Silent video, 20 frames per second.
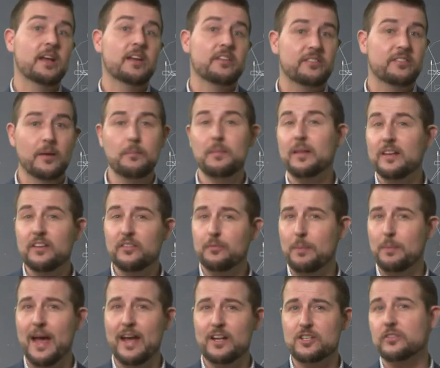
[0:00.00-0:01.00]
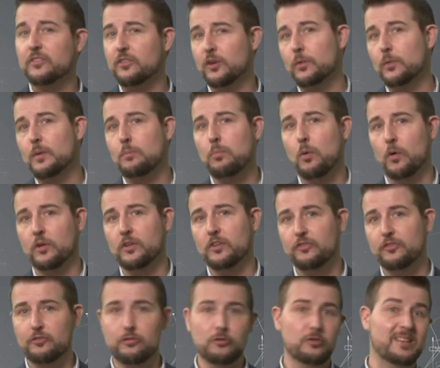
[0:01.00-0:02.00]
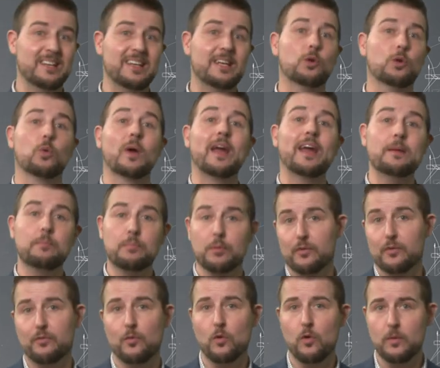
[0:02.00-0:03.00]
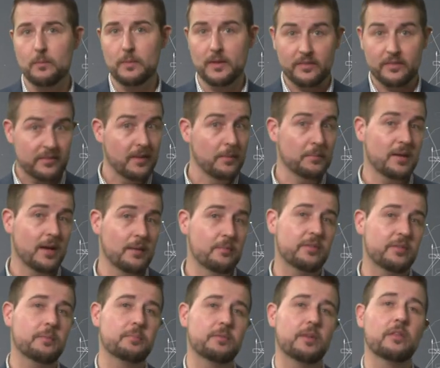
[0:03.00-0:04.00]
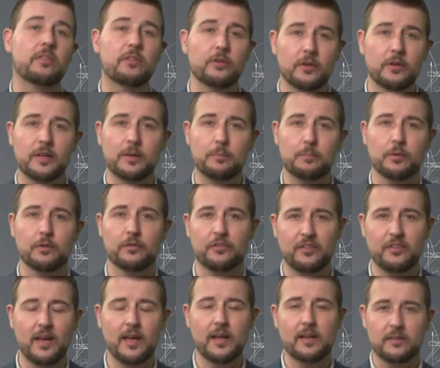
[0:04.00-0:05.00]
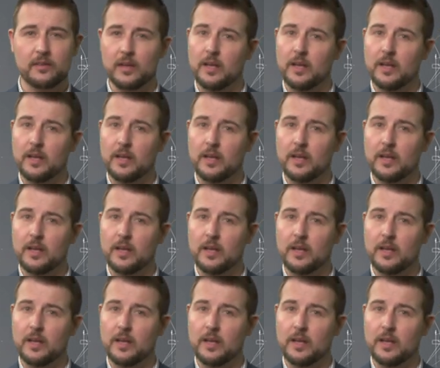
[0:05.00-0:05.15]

some of these patches are reported to degrade performance, sometimes up to 30%.